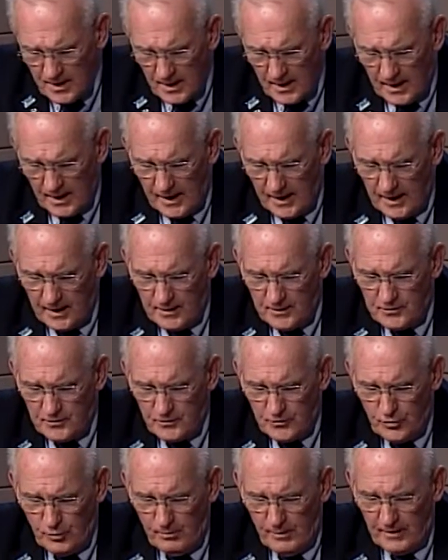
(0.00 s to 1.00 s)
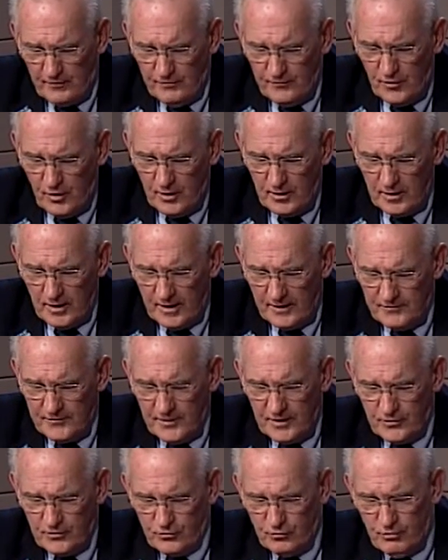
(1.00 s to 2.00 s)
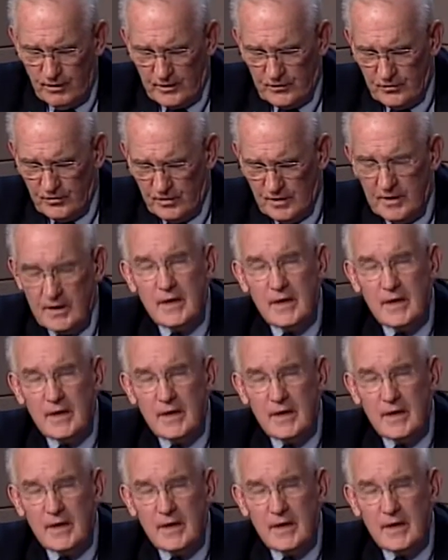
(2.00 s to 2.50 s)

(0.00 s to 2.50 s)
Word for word: And to my far left is Gretchen